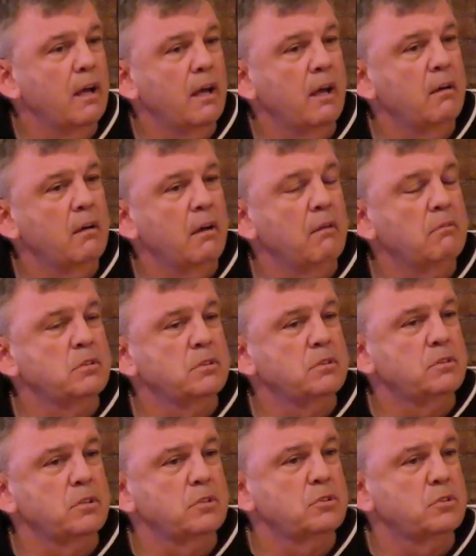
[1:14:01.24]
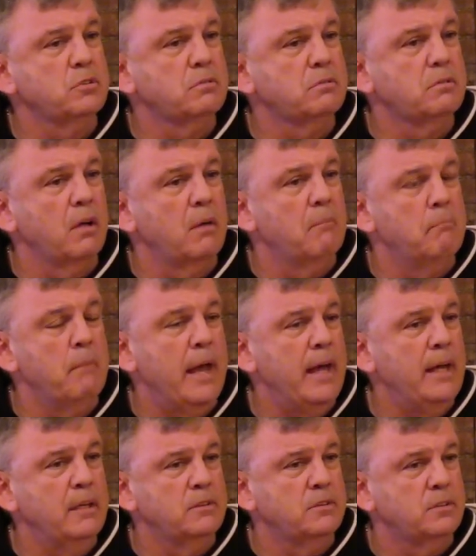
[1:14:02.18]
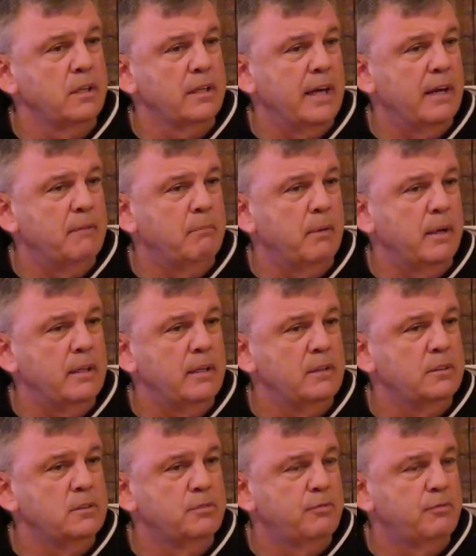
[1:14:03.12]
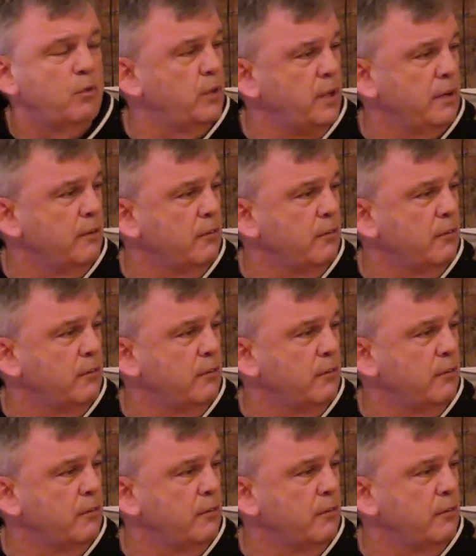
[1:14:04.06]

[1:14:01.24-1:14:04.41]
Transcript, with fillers: I, I was just amazed again by these 40